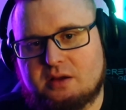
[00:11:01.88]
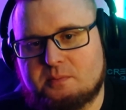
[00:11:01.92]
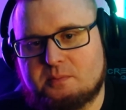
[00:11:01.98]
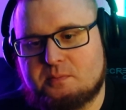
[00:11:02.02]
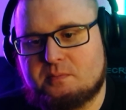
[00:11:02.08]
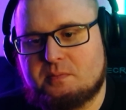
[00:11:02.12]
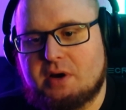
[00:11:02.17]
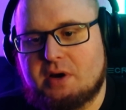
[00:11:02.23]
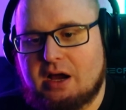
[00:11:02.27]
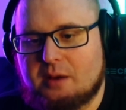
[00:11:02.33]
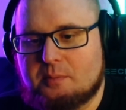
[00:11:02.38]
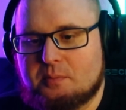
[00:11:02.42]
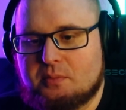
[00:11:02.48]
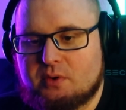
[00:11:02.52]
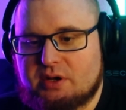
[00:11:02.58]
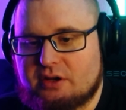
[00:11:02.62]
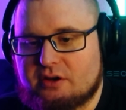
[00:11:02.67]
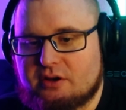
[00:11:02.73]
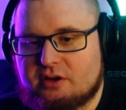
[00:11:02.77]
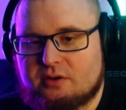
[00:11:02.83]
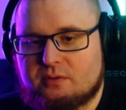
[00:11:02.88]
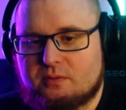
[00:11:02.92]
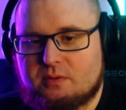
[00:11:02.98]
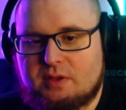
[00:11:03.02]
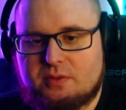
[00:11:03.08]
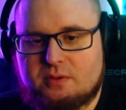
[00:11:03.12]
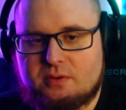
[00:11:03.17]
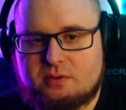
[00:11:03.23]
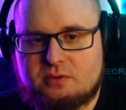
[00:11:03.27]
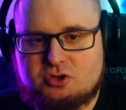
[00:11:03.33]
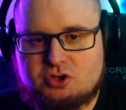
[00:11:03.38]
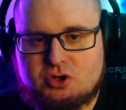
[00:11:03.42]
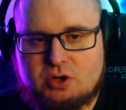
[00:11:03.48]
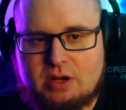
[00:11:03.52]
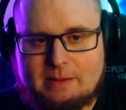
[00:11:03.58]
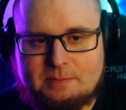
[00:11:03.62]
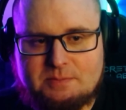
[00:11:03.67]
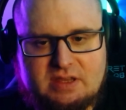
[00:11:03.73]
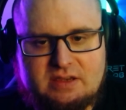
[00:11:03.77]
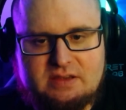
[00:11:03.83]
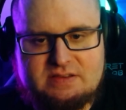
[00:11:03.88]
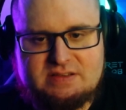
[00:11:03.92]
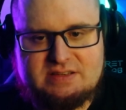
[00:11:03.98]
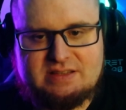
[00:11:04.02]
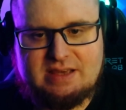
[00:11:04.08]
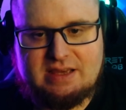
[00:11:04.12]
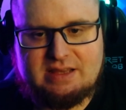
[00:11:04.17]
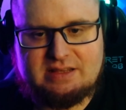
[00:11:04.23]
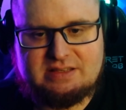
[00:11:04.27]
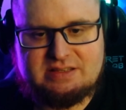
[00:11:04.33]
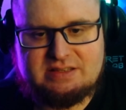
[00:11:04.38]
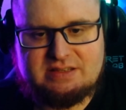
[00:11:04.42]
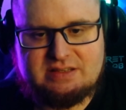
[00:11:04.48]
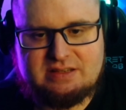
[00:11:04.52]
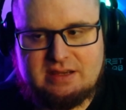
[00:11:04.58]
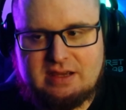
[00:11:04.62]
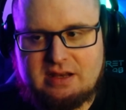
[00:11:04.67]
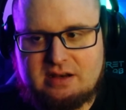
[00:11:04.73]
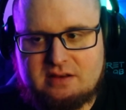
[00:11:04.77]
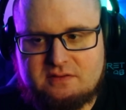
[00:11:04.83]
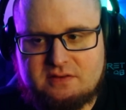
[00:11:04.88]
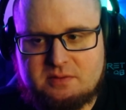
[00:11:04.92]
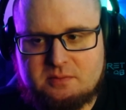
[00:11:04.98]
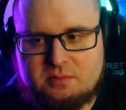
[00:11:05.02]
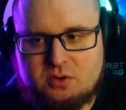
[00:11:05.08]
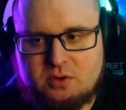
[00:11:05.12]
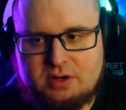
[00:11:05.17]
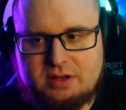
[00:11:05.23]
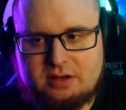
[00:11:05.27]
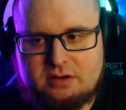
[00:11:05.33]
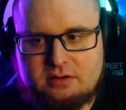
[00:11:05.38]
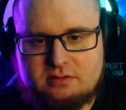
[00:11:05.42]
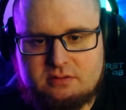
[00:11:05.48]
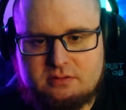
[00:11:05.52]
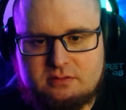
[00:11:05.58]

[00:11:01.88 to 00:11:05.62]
pop when you're going to run through traps, because that's kind of important.